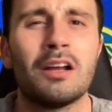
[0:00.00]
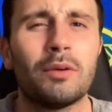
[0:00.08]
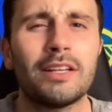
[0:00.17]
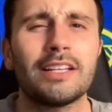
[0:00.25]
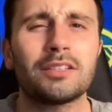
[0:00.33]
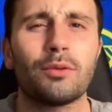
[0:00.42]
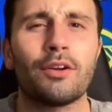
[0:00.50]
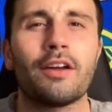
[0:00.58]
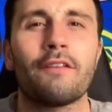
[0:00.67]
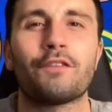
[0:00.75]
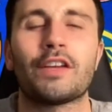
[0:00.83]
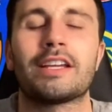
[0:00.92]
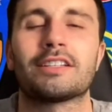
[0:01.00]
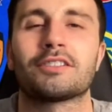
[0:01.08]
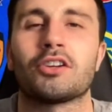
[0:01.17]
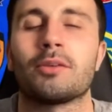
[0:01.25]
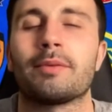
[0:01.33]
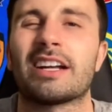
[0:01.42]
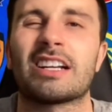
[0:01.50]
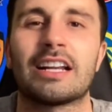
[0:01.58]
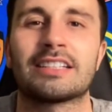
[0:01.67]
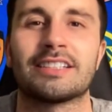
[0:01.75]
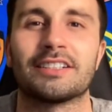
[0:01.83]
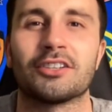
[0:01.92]
With this one, I think it's going to be a
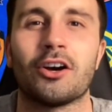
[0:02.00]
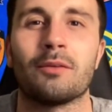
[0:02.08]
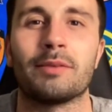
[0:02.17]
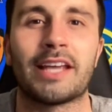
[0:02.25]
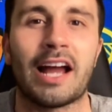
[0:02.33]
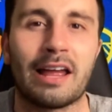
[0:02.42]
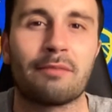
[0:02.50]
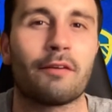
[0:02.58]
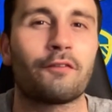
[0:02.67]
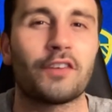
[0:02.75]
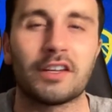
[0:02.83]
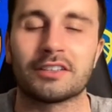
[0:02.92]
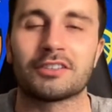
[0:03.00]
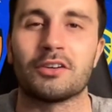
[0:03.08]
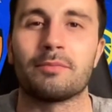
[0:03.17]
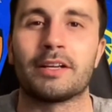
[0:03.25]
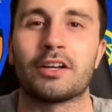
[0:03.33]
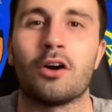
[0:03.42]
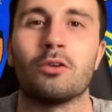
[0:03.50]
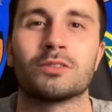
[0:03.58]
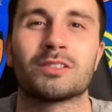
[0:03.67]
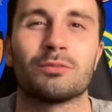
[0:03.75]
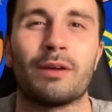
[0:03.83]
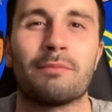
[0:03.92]
classic derby game. I think there's going to be
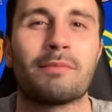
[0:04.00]
goals to it,